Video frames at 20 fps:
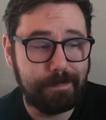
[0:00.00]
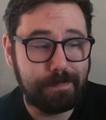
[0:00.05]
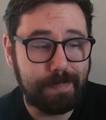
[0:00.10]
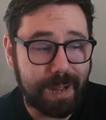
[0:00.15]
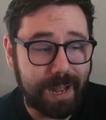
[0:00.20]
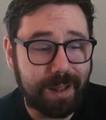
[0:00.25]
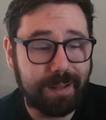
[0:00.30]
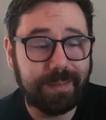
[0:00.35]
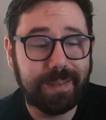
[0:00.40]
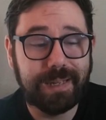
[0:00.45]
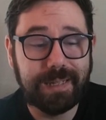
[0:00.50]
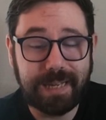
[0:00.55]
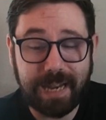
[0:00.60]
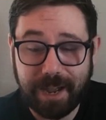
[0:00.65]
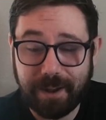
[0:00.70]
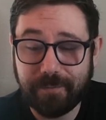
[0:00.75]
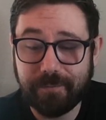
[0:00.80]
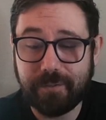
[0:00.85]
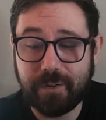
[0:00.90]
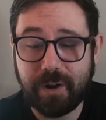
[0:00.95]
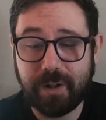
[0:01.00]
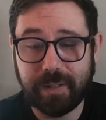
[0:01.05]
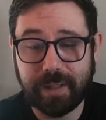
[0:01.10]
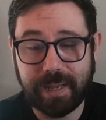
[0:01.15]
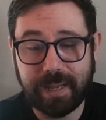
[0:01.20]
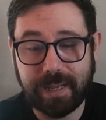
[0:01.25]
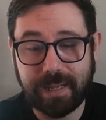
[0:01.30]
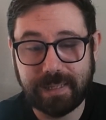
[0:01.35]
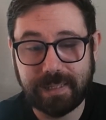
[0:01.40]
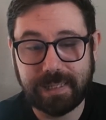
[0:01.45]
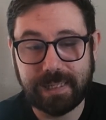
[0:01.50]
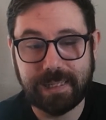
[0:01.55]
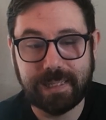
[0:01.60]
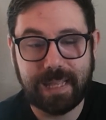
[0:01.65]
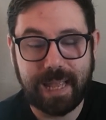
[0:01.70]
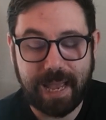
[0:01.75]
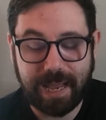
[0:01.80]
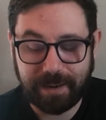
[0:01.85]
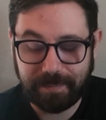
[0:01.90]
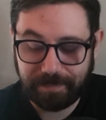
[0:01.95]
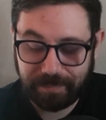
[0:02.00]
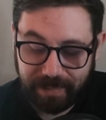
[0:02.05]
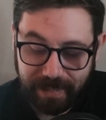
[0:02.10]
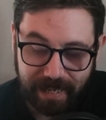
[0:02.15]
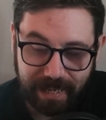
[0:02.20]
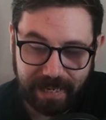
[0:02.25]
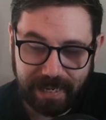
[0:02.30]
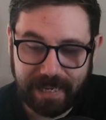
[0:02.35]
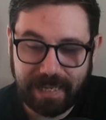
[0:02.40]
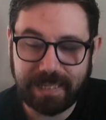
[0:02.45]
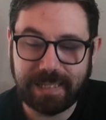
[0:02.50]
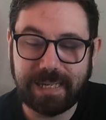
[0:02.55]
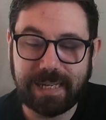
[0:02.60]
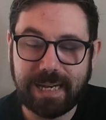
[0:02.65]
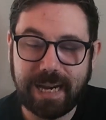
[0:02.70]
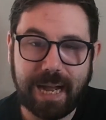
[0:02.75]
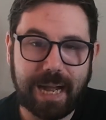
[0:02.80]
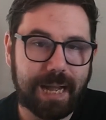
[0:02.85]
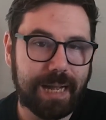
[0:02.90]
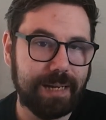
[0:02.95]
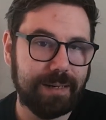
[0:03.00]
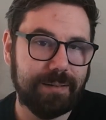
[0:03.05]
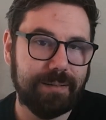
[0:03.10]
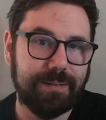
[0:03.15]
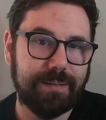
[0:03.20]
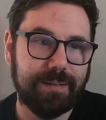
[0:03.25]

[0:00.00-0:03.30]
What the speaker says: But the downfall is that it is not,